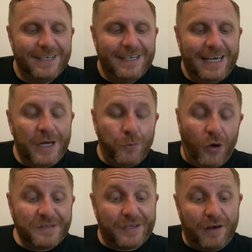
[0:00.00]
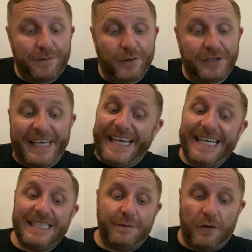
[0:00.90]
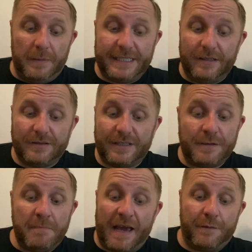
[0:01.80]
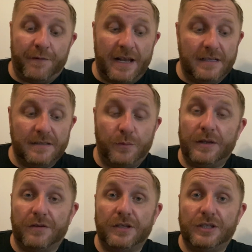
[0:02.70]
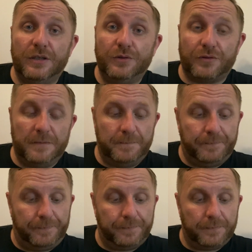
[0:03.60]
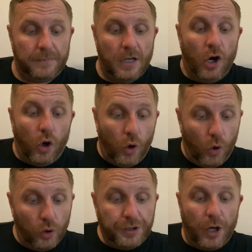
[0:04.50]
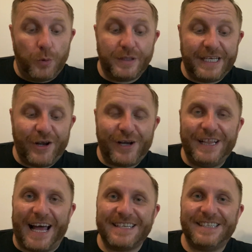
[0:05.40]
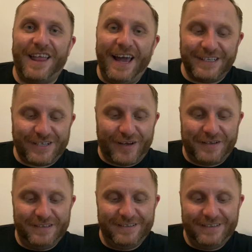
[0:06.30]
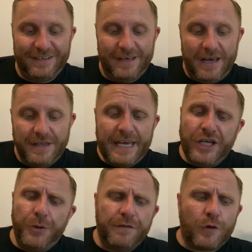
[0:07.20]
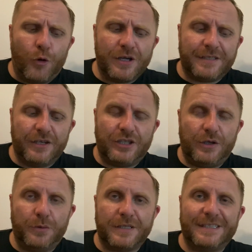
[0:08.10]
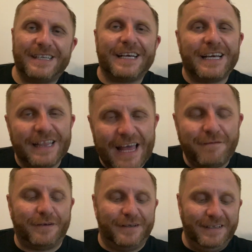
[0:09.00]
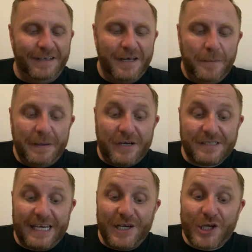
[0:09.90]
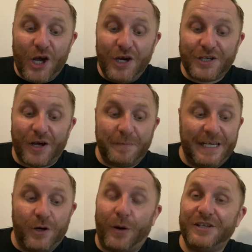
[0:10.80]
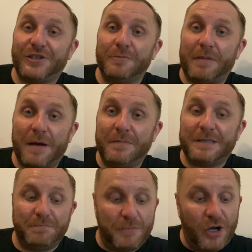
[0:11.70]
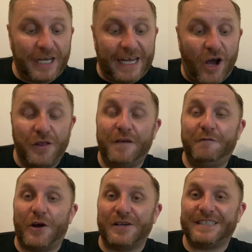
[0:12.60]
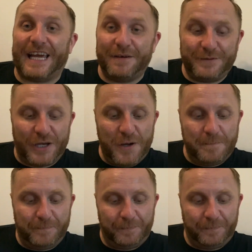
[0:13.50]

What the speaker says: It was therefore easy for Matilda to make friends with other children. All those in her class liked her. They knew, of course, that she was clever because they had heard her being questioned by Miss Honey on the first day of term.